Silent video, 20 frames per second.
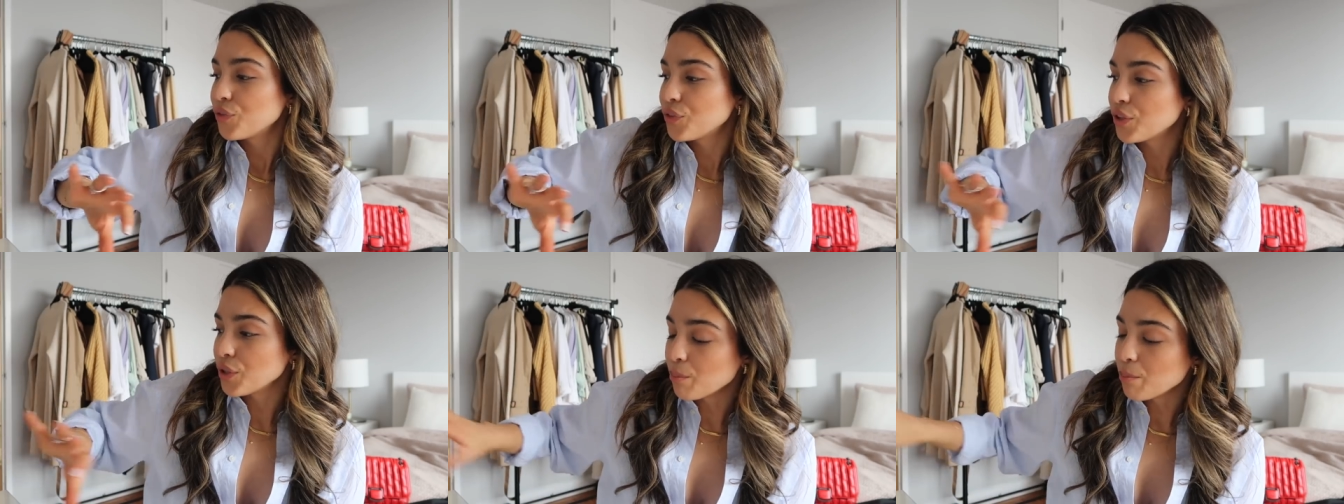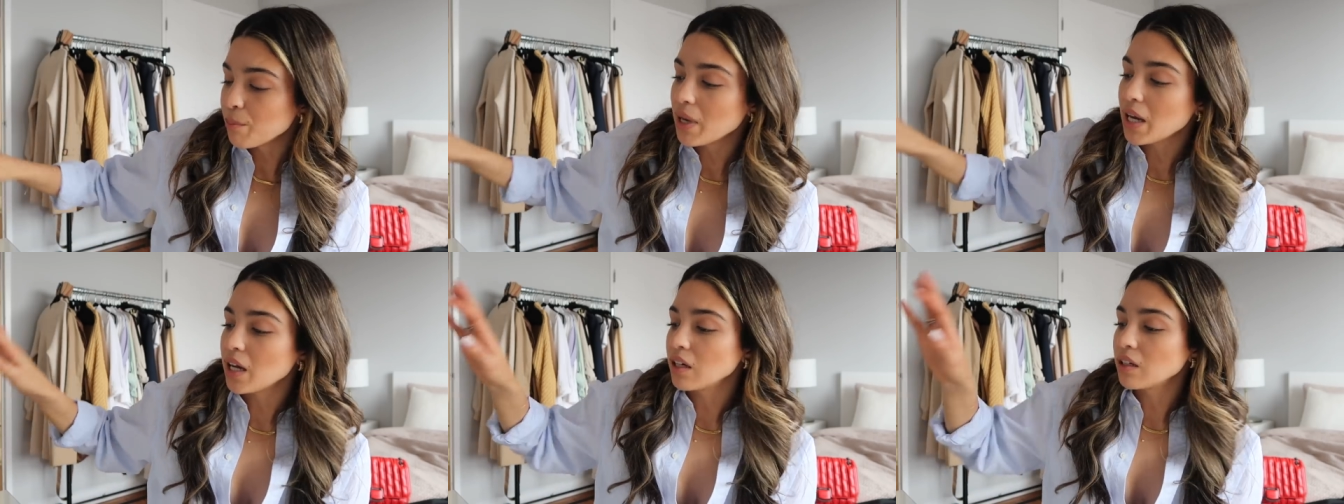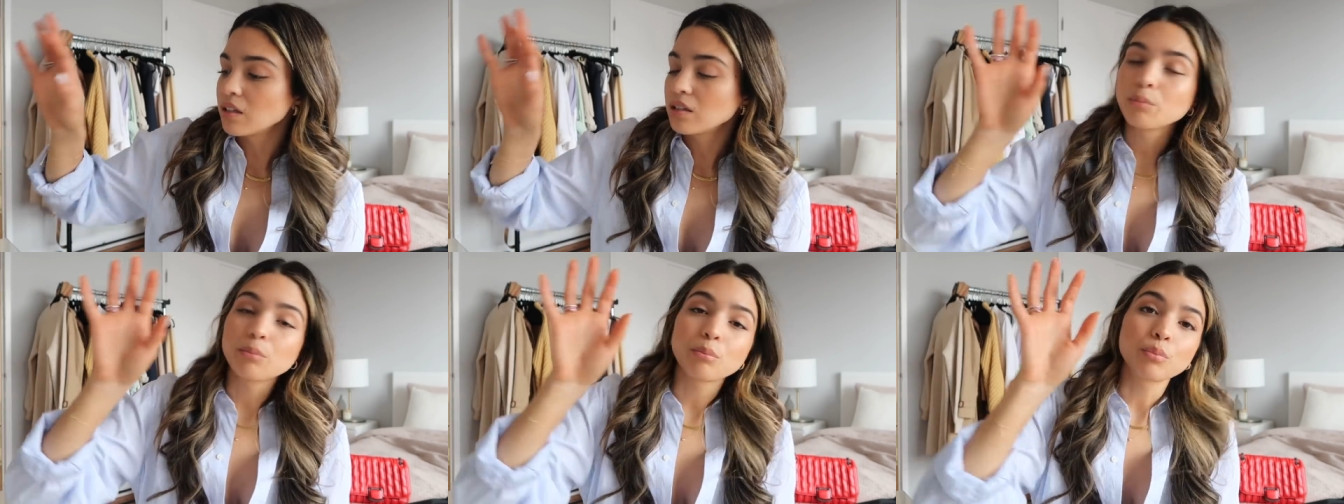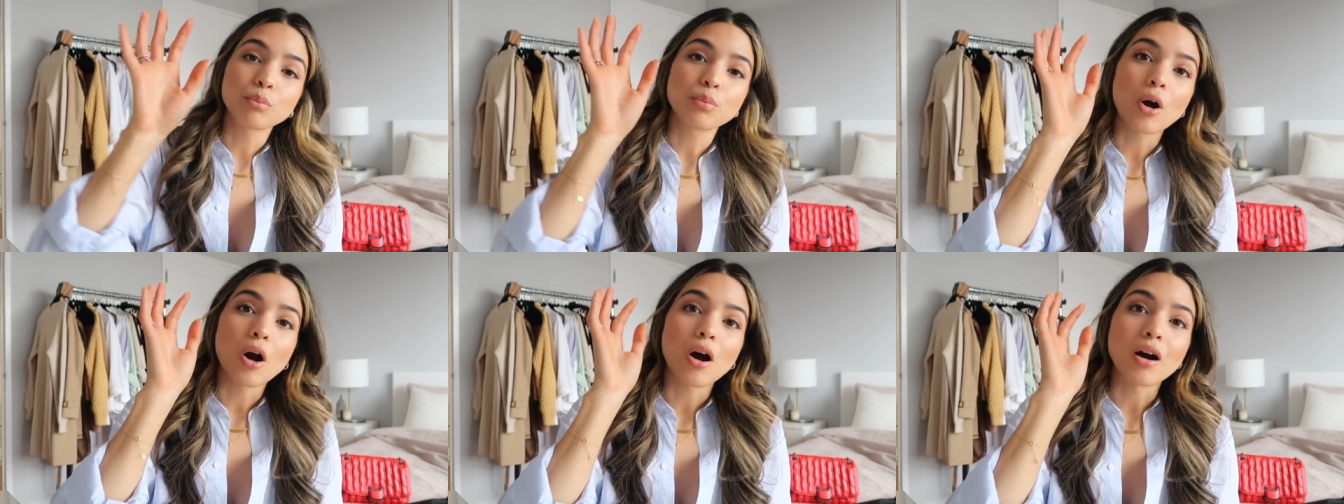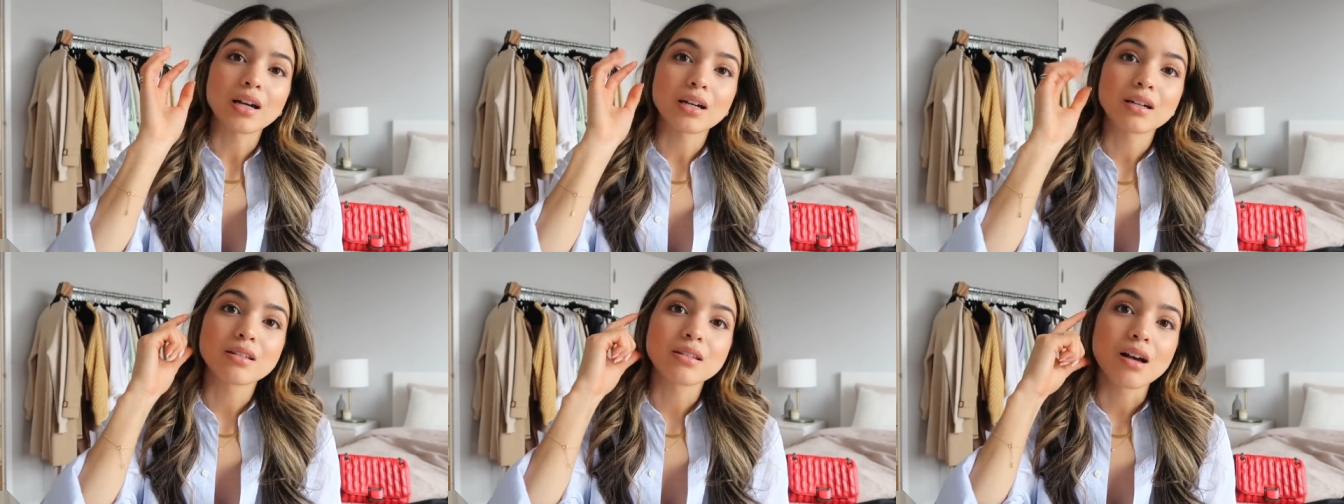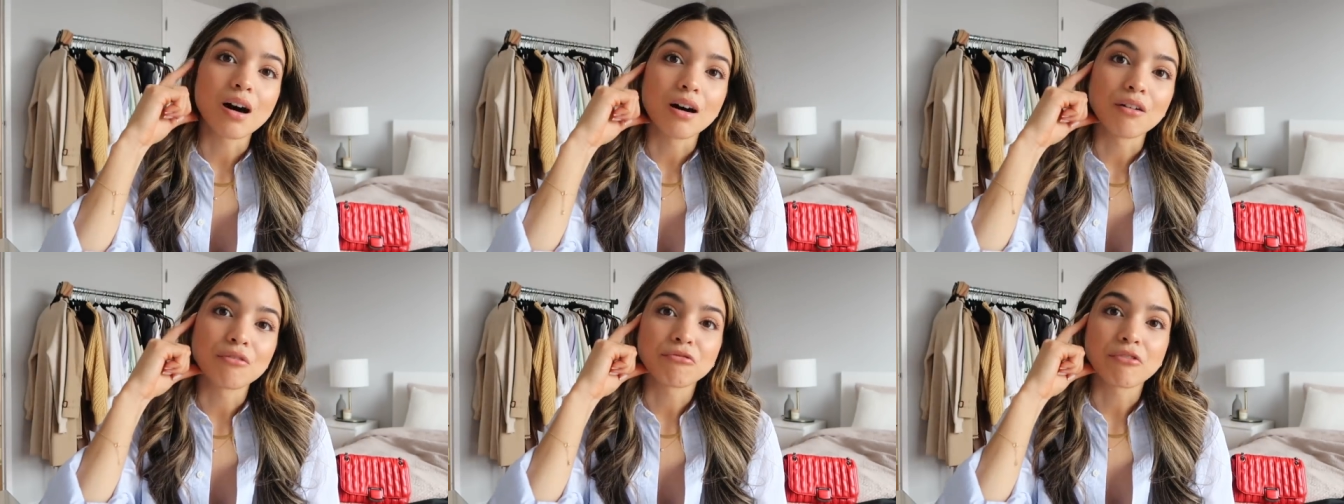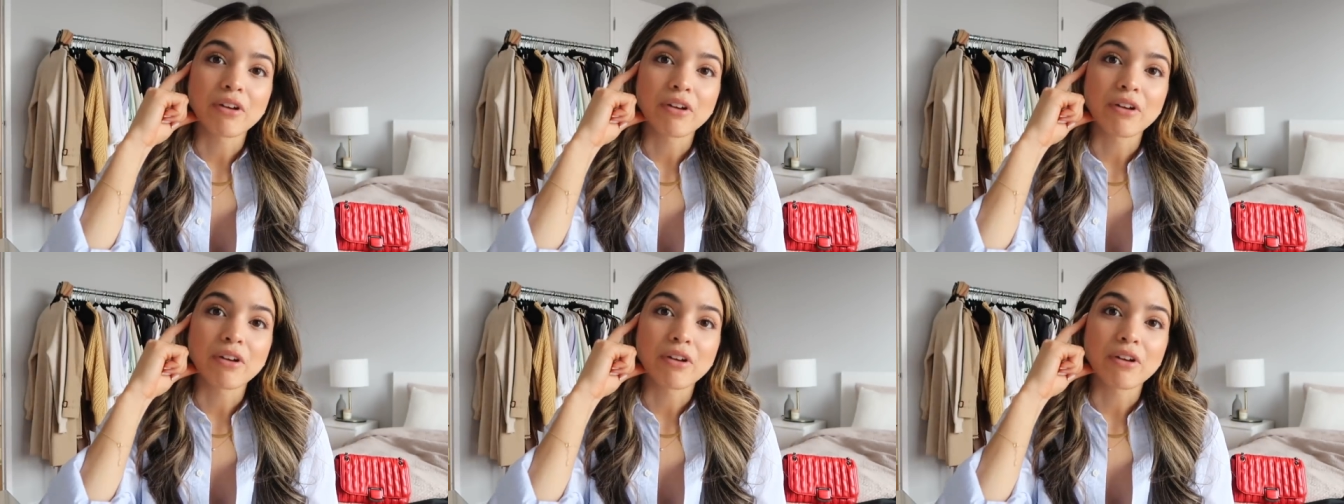the main products of